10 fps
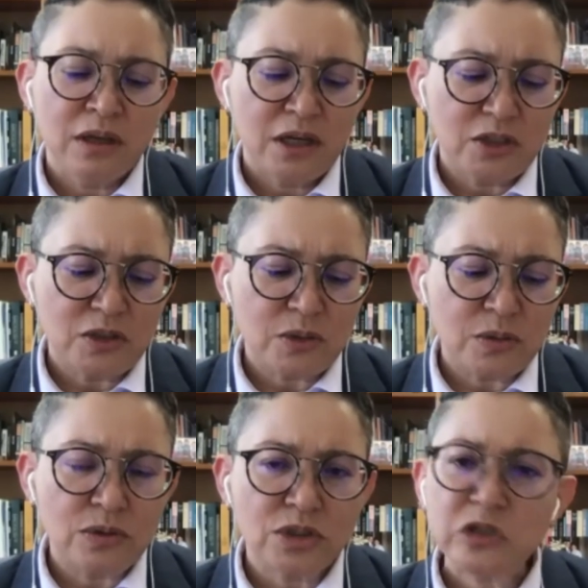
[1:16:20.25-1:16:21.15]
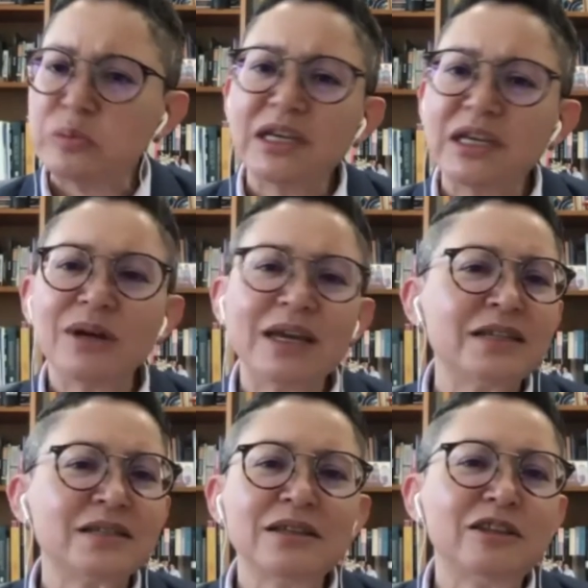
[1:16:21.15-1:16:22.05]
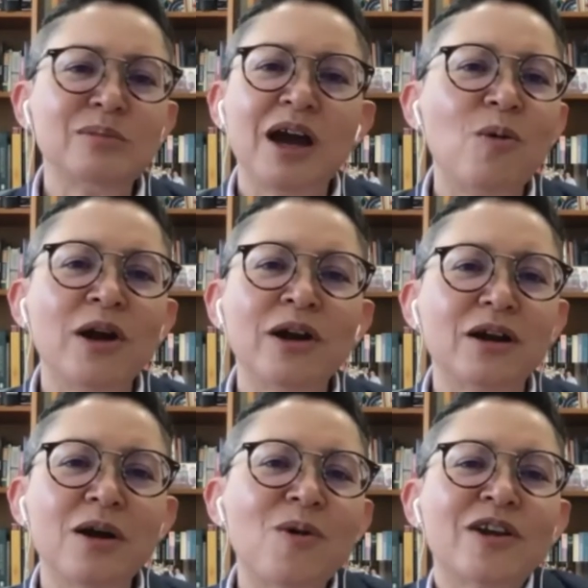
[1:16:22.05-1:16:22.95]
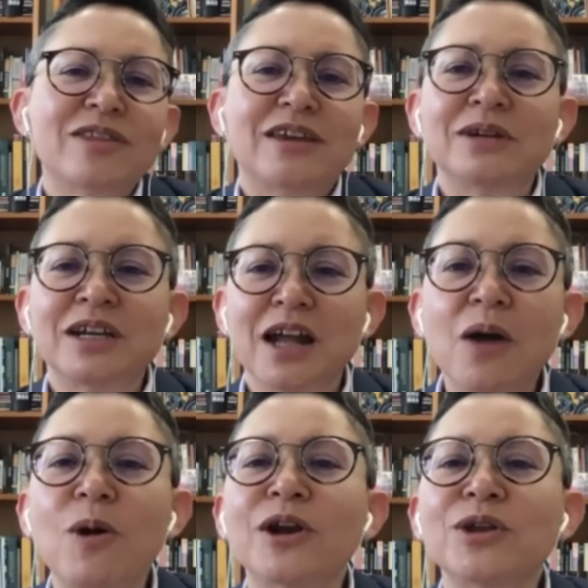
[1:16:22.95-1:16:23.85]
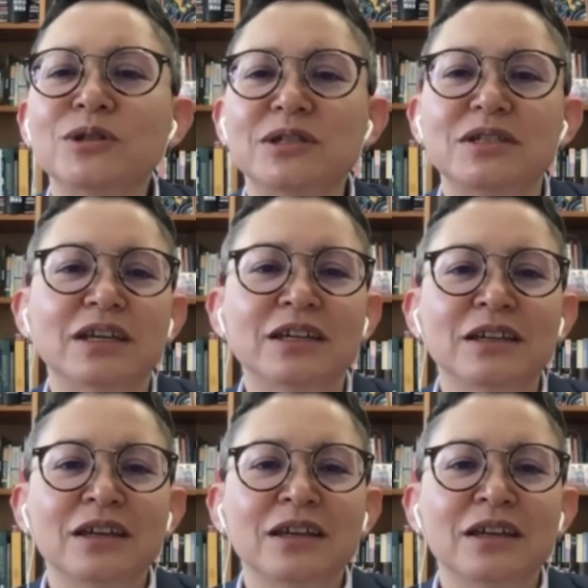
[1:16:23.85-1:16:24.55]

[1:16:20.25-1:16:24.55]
And to just begin by asking them, how are they, right? How are you today?